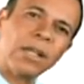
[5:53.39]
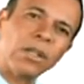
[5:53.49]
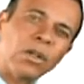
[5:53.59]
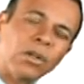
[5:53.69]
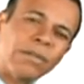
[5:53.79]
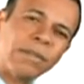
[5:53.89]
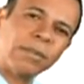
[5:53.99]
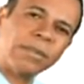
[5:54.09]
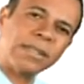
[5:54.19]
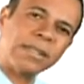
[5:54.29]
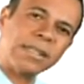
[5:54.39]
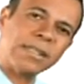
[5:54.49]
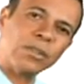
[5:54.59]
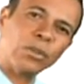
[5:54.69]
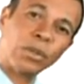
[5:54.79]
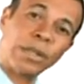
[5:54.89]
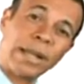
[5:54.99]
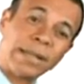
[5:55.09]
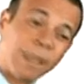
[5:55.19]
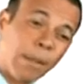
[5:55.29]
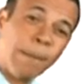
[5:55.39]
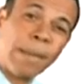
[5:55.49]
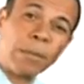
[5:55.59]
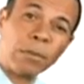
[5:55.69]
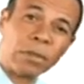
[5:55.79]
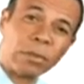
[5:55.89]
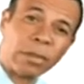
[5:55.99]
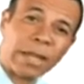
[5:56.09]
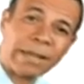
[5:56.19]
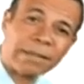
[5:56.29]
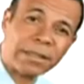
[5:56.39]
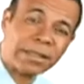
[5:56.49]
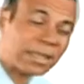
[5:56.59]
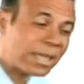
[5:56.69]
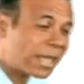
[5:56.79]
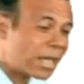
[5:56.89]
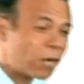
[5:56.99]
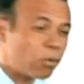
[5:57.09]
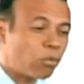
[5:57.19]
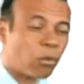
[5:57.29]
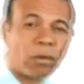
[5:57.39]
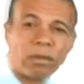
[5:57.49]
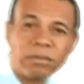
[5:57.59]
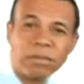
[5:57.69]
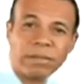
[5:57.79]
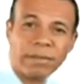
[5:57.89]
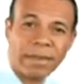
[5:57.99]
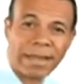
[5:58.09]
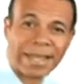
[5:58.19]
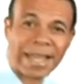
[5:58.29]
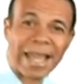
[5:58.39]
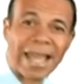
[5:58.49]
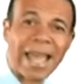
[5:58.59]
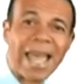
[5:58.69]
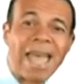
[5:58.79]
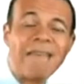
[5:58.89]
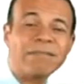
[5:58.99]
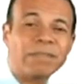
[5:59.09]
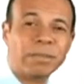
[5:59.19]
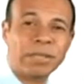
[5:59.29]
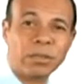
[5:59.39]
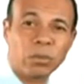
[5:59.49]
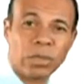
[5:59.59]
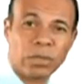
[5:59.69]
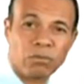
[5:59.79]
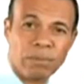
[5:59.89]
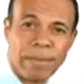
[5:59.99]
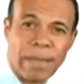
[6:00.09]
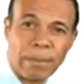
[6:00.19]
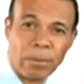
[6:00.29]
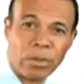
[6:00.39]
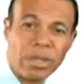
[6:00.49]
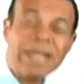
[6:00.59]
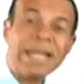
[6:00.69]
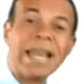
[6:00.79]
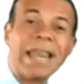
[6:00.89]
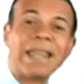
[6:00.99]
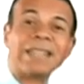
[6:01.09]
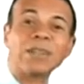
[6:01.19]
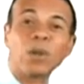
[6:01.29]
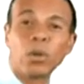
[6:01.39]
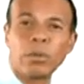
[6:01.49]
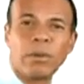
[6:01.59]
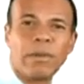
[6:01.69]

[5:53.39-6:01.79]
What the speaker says: The core of our business is to organize a memorable event, a wonderful event that everybody will remember, and that's all